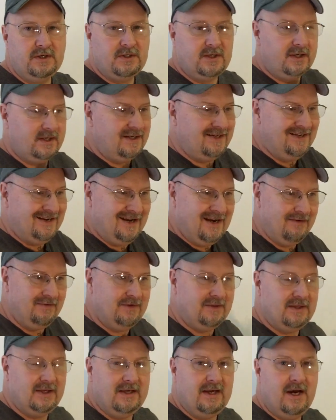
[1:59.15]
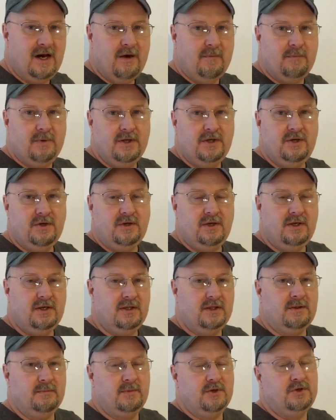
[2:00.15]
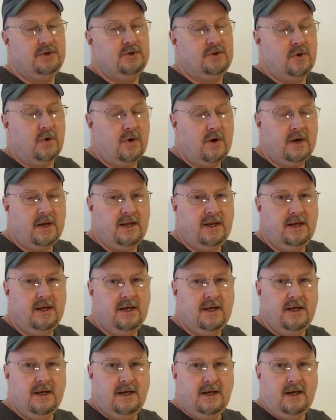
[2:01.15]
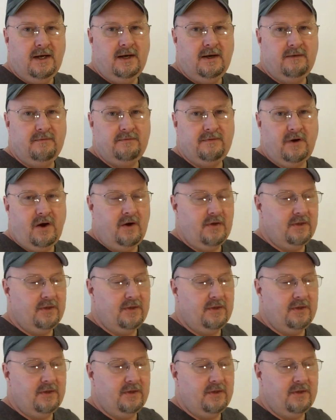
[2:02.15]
It's not going to get everything out, but you can get the majority of